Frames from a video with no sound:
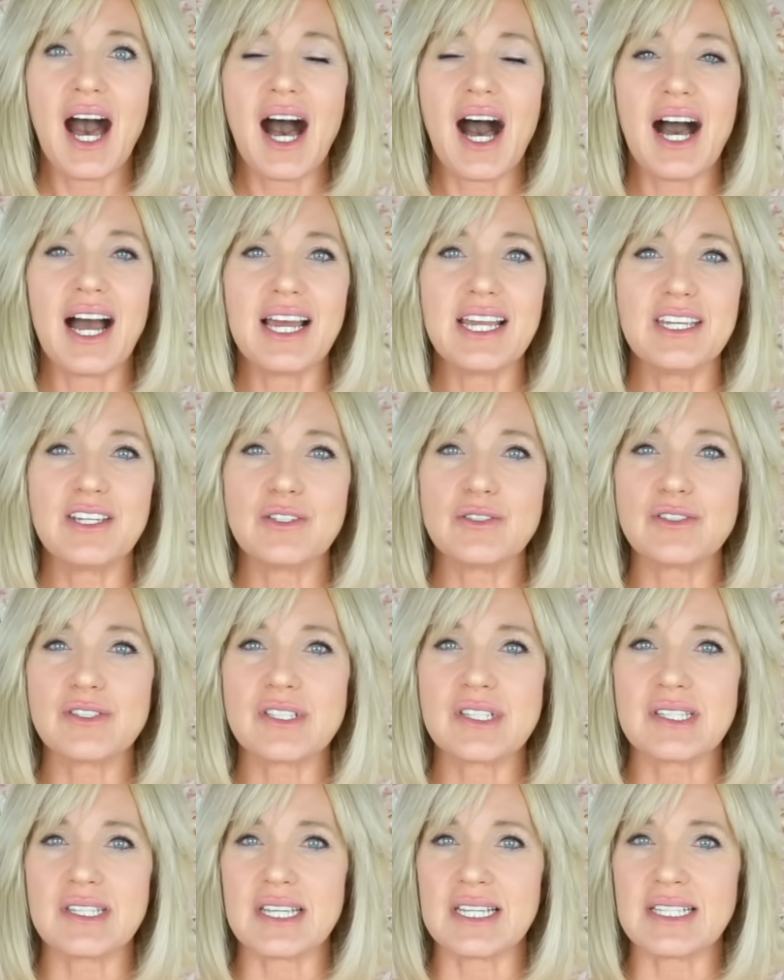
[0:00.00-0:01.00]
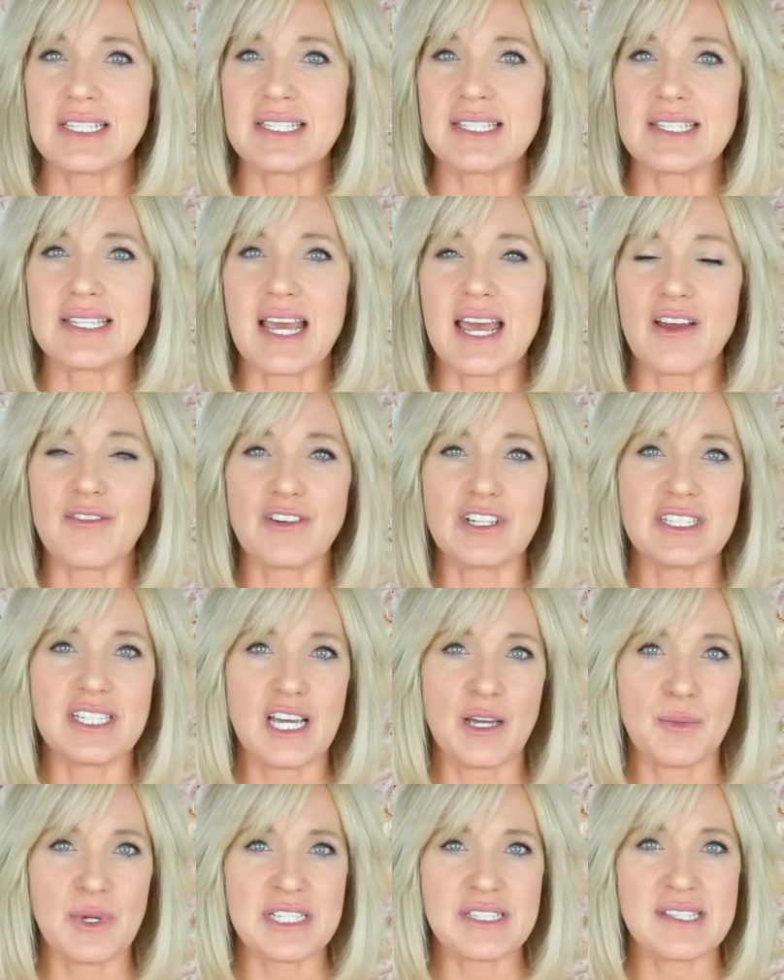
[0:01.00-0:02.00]
I use this every
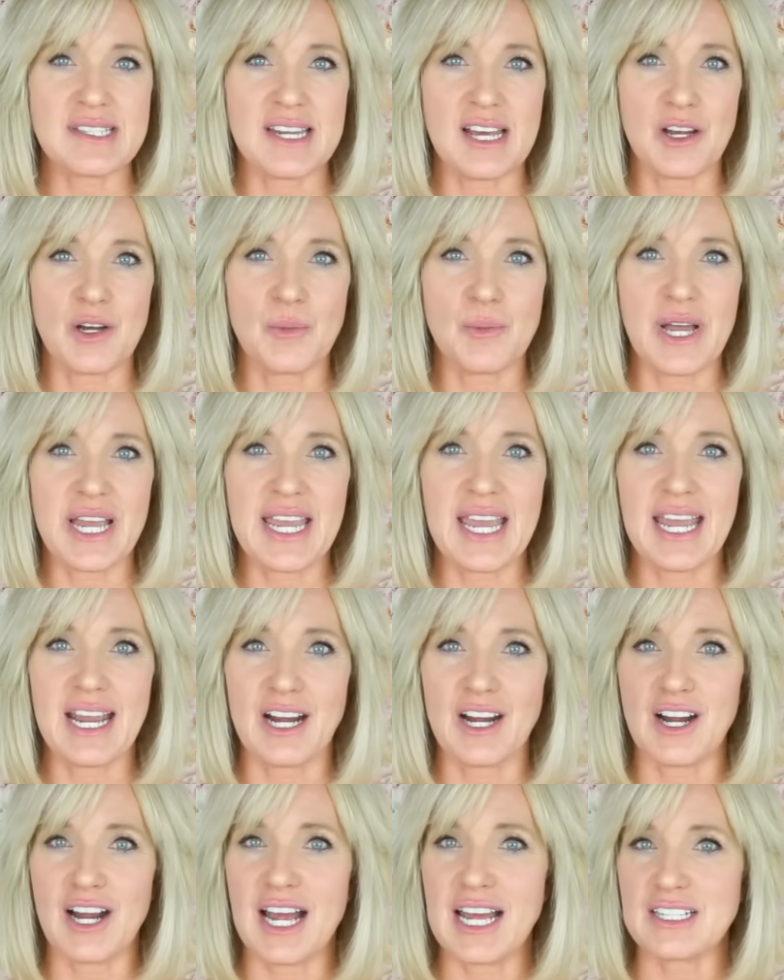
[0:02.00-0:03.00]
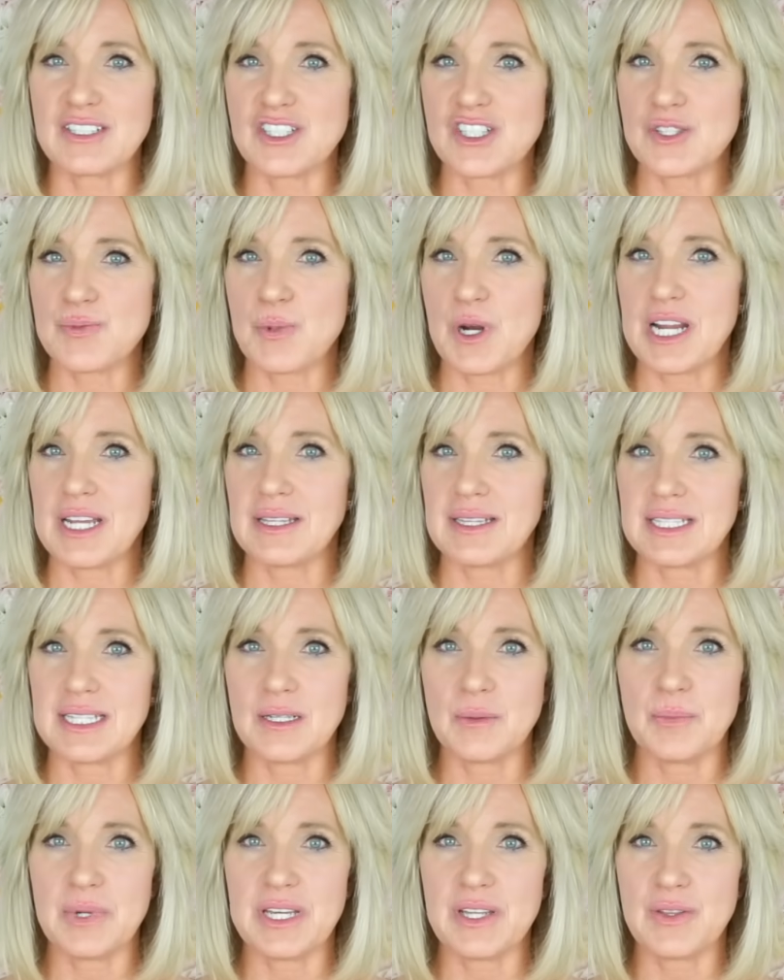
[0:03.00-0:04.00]
time I style my hair. I just spray a
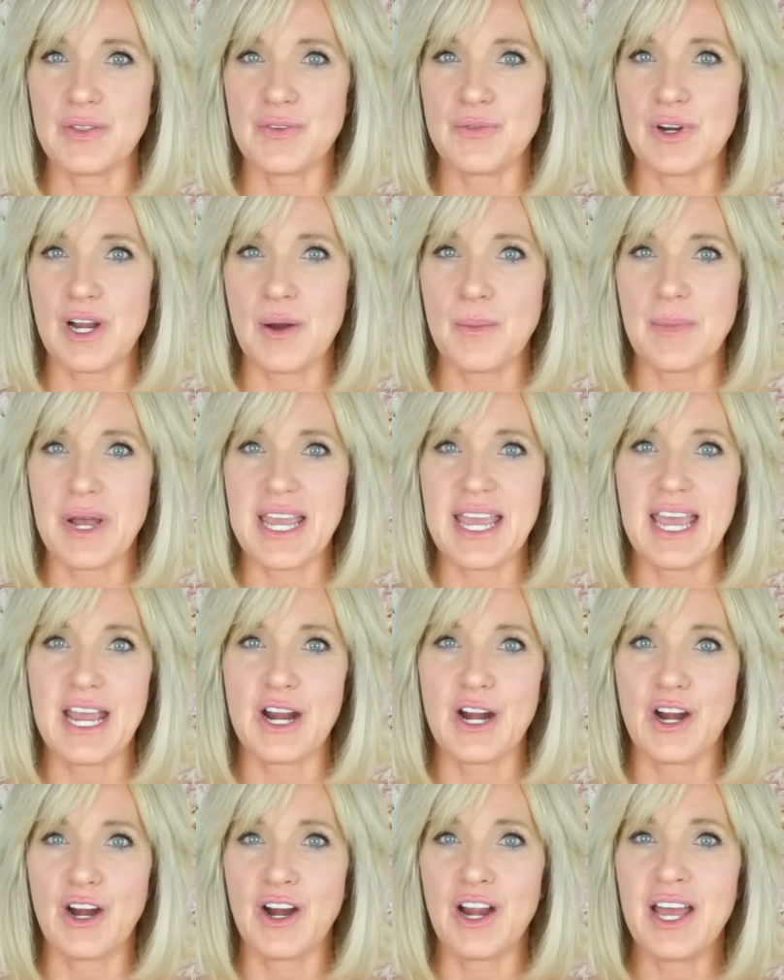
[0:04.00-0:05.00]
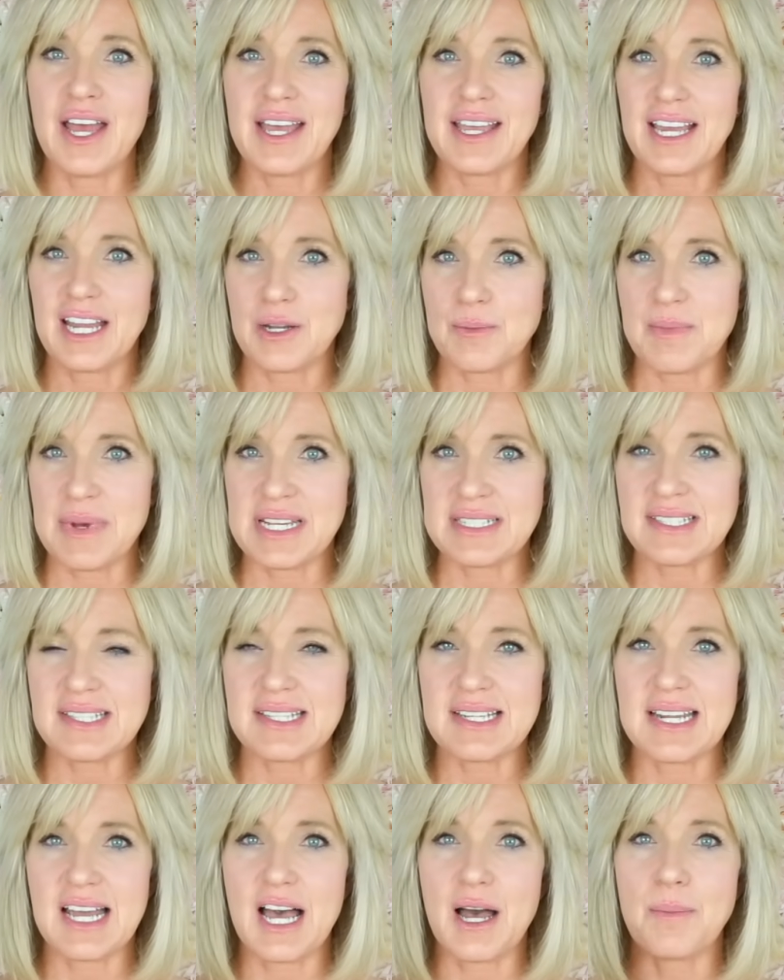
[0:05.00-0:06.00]
little bit throughout my hair, kind of mess
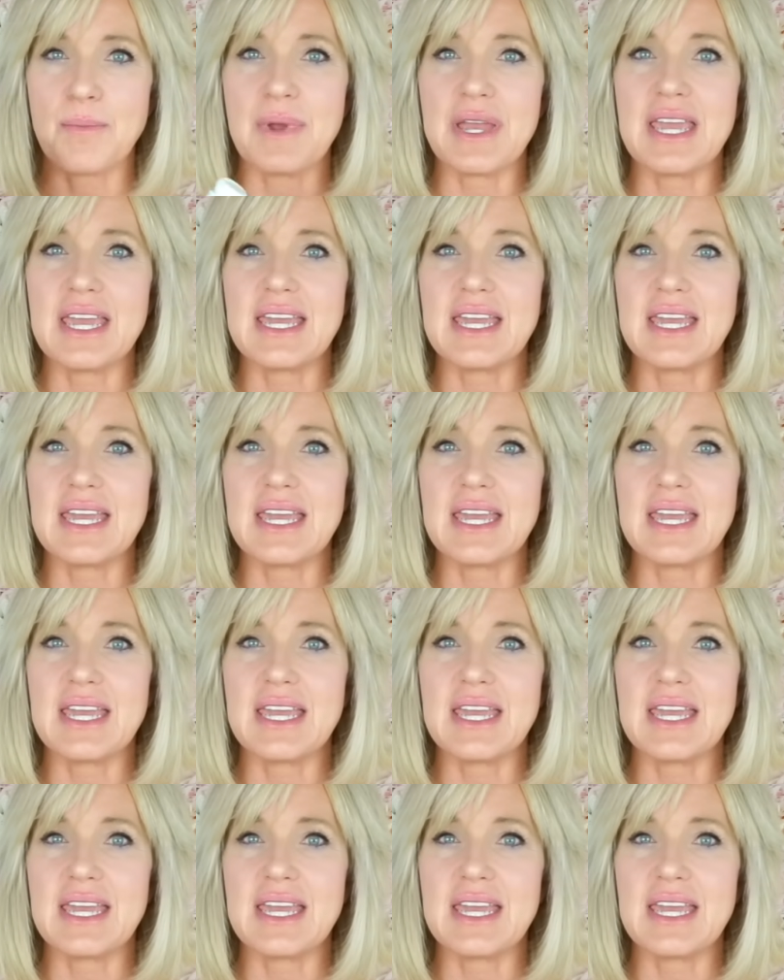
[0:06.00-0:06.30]
it up.